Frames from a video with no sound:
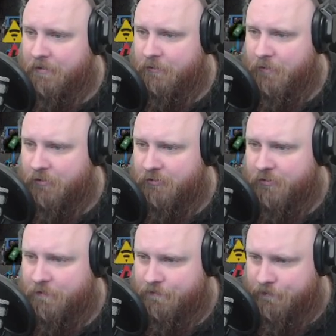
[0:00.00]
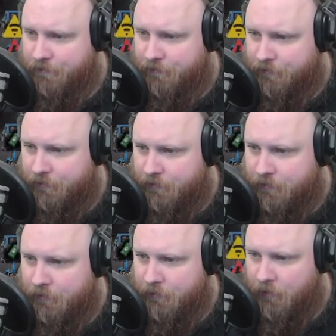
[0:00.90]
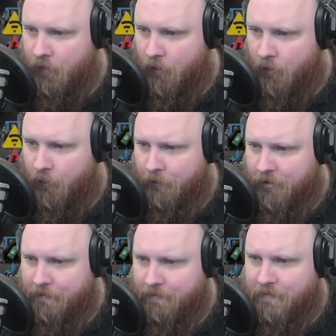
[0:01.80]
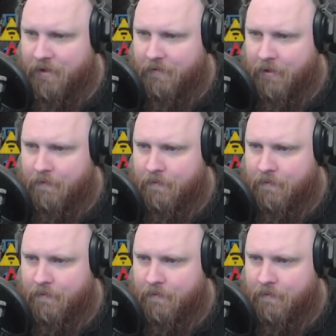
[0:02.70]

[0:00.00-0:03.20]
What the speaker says: crushed Holmium. There we go.